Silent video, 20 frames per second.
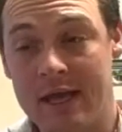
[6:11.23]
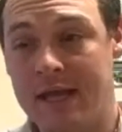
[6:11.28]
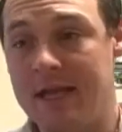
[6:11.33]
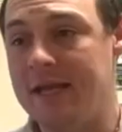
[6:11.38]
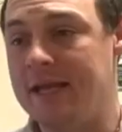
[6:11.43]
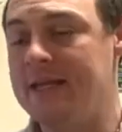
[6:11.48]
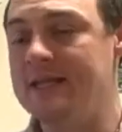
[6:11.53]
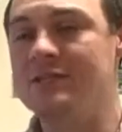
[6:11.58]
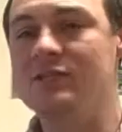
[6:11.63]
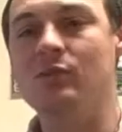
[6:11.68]

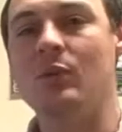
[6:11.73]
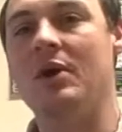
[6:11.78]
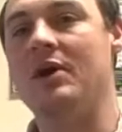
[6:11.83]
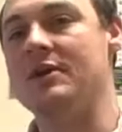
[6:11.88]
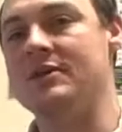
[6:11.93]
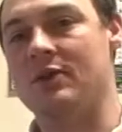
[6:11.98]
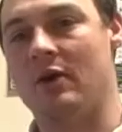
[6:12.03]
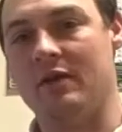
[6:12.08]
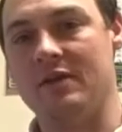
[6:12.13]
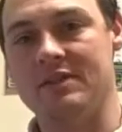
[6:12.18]
And he
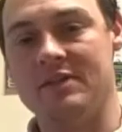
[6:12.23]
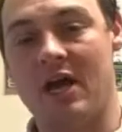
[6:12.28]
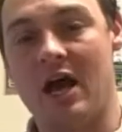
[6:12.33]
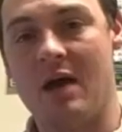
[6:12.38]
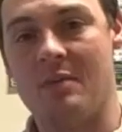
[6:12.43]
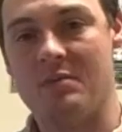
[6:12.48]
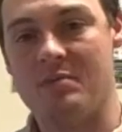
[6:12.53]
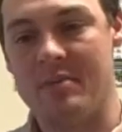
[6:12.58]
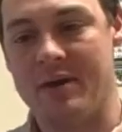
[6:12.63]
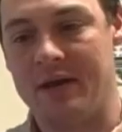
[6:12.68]
swears all the
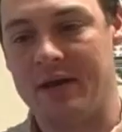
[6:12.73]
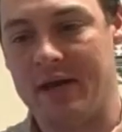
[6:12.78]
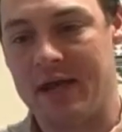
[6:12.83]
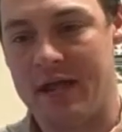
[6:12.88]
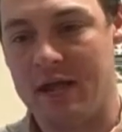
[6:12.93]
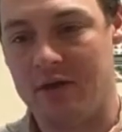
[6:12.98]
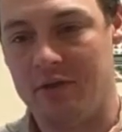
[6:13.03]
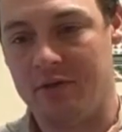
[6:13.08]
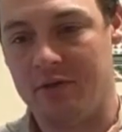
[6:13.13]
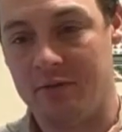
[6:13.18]
time about
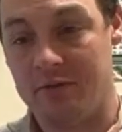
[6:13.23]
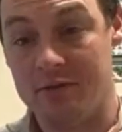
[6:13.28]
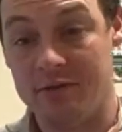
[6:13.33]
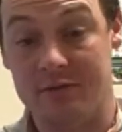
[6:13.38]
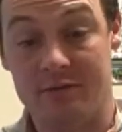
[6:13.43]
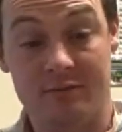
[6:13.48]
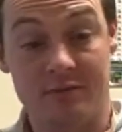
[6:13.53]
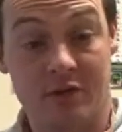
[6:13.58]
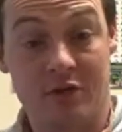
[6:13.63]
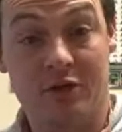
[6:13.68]
how
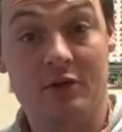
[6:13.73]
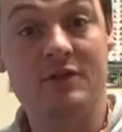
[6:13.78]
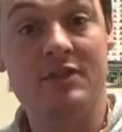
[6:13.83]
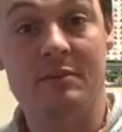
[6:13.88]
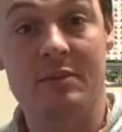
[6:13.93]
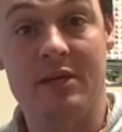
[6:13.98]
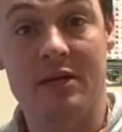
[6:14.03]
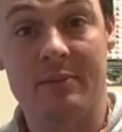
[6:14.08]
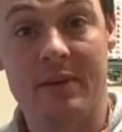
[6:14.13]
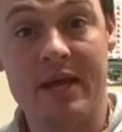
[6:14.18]
there used
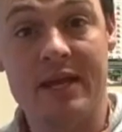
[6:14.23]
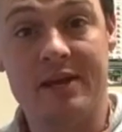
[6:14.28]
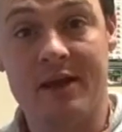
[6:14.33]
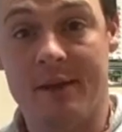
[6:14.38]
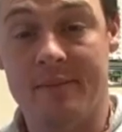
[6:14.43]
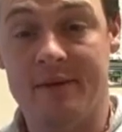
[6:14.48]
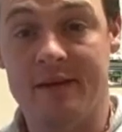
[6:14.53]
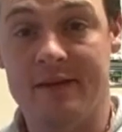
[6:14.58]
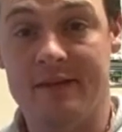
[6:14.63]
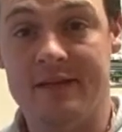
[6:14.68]
to be a bait
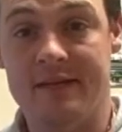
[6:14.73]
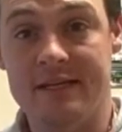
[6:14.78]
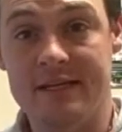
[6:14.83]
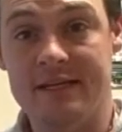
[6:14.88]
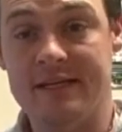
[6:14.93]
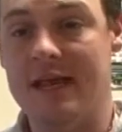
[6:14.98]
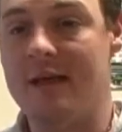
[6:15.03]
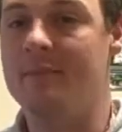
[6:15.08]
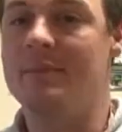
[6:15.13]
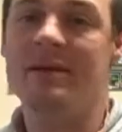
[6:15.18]
company that
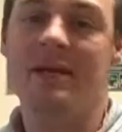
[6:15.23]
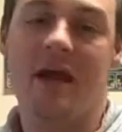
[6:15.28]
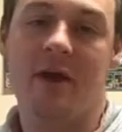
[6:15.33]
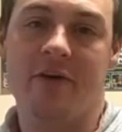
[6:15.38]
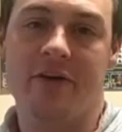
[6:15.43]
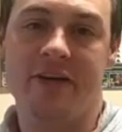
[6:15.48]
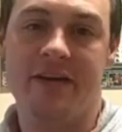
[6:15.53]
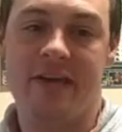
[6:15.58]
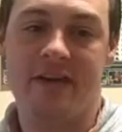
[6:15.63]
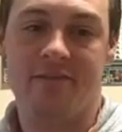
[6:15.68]
did that, but
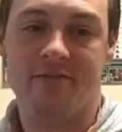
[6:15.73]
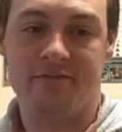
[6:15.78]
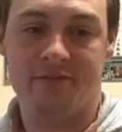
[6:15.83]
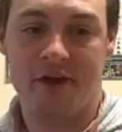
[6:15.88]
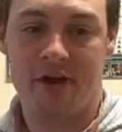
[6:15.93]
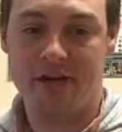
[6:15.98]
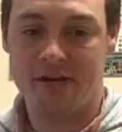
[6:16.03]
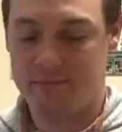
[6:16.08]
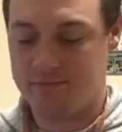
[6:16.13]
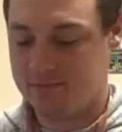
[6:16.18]
now he can't
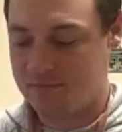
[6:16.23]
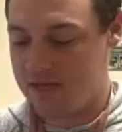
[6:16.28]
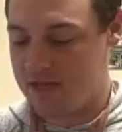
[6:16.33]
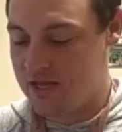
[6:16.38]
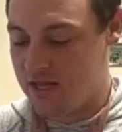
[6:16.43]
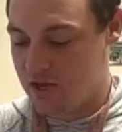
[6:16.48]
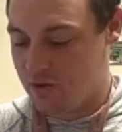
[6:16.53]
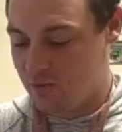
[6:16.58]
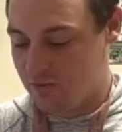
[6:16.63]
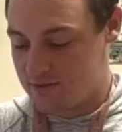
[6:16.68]
find them.
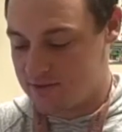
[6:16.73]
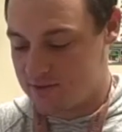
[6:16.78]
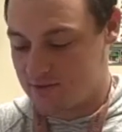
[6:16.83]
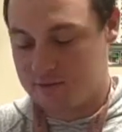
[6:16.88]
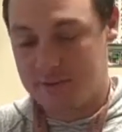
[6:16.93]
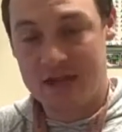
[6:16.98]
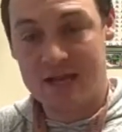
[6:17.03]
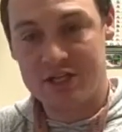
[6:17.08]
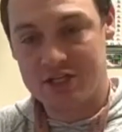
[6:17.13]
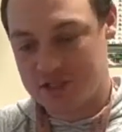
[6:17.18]
Well, so
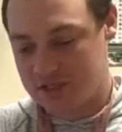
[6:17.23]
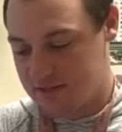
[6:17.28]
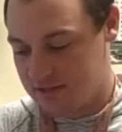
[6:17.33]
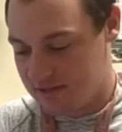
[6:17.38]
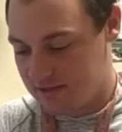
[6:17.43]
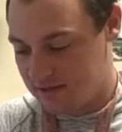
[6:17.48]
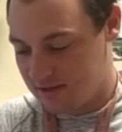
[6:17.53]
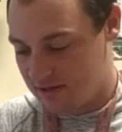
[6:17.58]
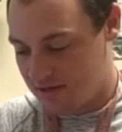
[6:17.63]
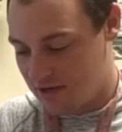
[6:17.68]

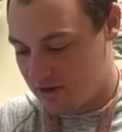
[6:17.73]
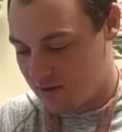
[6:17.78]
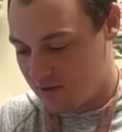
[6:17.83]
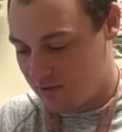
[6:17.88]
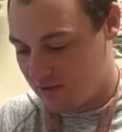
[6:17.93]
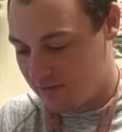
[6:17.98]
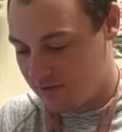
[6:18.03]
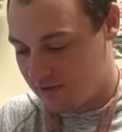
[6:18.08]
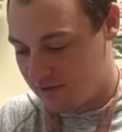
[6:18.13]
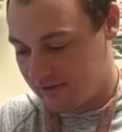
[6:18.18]
imagine, you
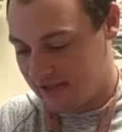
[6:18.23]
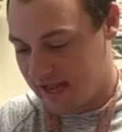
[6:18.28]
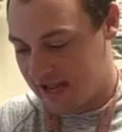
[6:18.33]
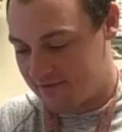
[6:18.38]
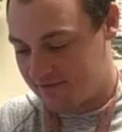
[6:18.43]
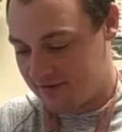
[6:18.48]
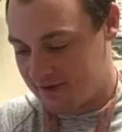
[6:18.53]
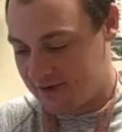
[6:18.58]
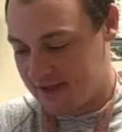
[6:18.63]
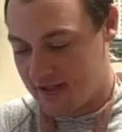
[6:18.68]
know, the
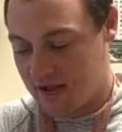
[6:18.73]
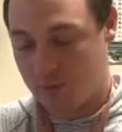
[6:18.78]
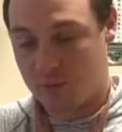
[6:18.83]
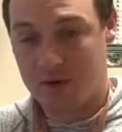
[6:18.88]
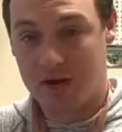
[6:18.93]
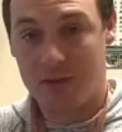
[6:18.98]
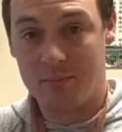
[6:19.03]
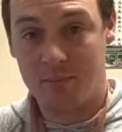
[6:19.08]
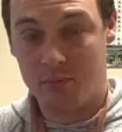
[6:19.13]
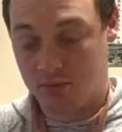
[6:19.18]
laugh I got
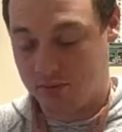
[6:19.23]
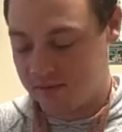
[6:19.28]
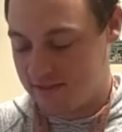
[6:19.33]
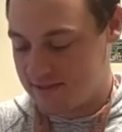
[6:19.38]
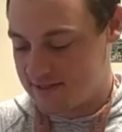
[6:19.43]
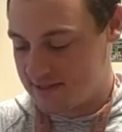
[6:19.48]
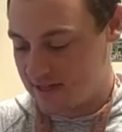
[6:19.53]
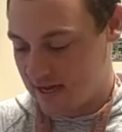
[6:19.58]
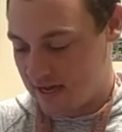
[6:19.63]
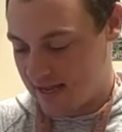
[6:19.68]
when I pulled
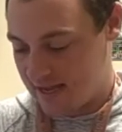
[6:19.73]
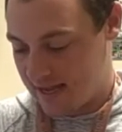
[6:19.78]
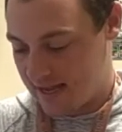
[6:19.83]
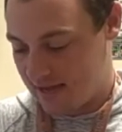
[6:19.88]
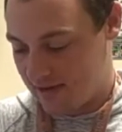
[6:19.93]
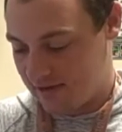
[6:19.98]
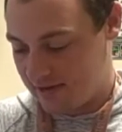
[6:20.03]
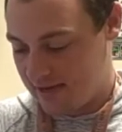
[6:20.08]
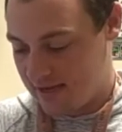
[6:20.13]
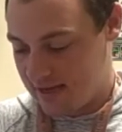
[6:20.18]
this guy
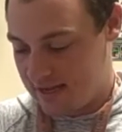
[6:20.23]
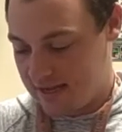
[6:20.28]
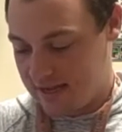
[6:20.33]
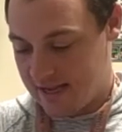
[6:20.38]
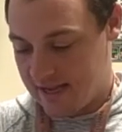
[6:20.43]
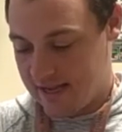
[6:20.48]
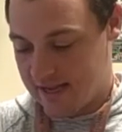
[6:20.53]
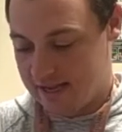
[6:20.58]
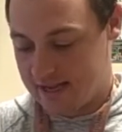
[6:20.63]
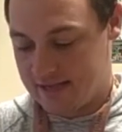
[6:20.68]
out,
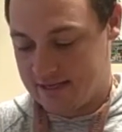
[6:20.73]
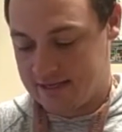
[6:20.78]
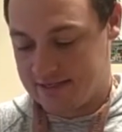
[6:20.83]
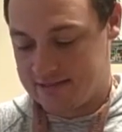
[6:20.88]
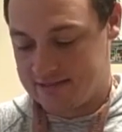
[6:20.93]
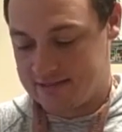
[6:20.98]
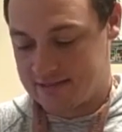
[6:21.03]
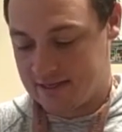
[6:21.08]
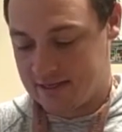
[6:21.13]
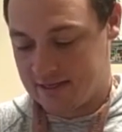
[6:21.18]
and
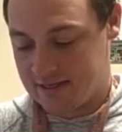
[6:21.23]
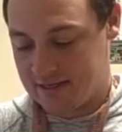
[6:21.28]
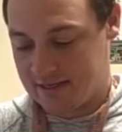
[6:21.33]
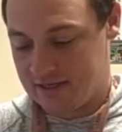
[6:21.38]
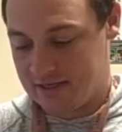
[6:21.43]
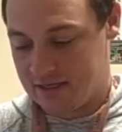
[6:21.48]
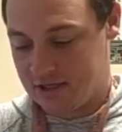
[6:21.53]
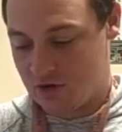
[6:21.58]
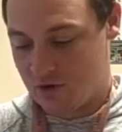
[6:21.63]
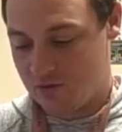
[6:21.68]
it's,
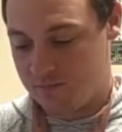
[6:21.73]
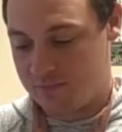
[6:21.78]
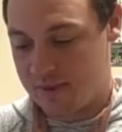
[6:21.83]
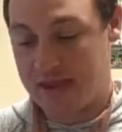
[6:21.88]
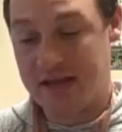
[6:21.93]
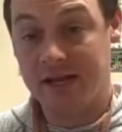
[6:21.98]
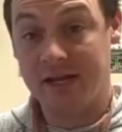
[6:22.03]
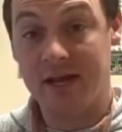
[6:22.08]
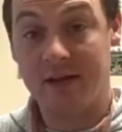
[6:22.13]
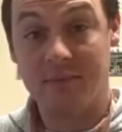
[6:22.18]
you know,
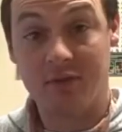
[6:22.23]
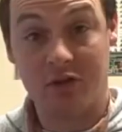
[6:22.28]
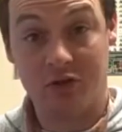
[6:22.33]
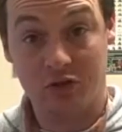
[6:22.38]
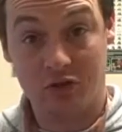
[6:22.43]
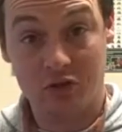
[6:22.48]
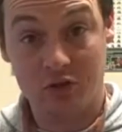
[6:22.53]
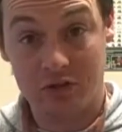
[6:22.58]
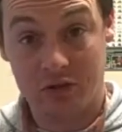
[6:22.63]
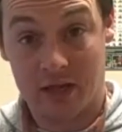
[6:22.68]
painted up to
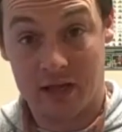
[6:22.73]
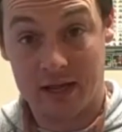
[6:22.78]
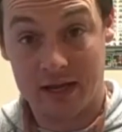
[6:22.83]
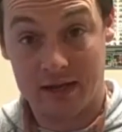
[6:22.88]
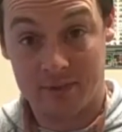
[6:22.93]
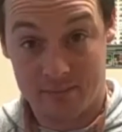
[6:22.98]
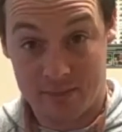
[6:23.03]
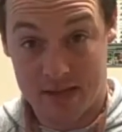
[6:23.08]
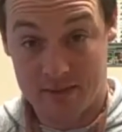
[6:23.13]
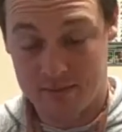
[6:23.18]
look
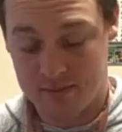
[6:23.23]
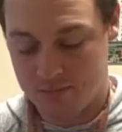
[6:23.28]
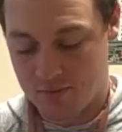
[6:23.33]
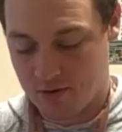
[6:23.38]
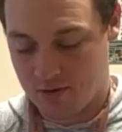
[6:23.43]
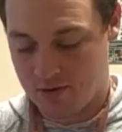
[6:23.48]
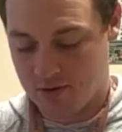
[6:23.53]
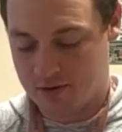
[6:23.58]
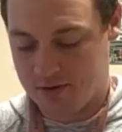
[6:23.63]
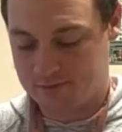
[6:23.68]
like a baby
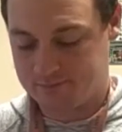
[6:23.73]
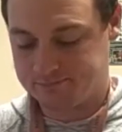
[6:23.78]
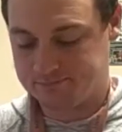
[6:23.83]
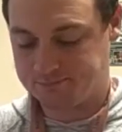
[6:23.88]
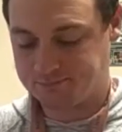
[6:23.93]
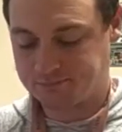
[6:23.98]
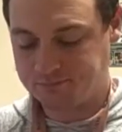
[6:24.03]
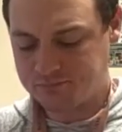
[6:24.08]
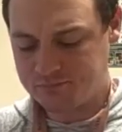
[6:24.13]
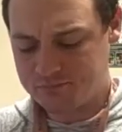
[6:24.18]
bird.
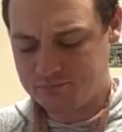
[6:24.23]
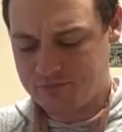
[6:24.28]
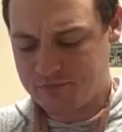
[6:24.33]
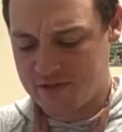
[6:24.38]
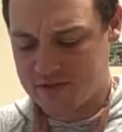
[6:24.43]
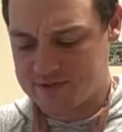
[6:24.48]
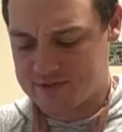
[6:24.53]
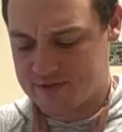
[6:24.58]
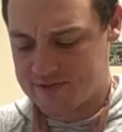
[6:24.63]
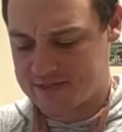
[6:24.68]

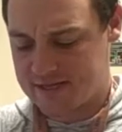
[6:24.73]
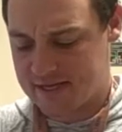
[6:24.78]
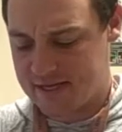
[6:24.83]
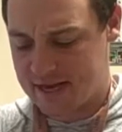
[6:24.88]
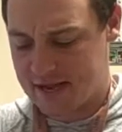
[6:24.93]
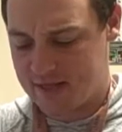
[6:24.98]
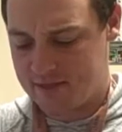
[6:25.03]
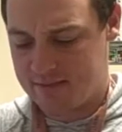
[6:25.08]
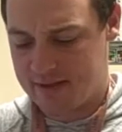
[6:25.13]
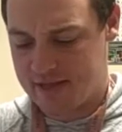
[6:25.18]
So let's get
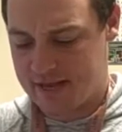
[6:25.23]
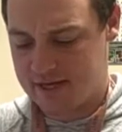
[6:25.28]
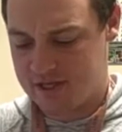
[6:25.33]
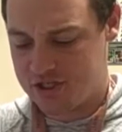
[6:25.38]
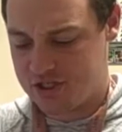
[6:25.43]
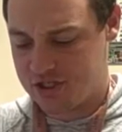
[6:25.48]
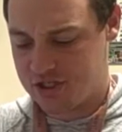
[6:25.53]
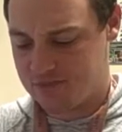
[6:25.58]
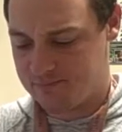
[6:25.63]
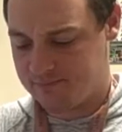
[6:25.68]
it out of the
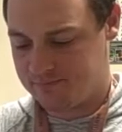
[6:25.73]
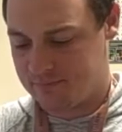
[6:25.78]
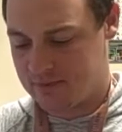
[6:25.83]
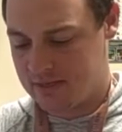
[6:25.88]
package here.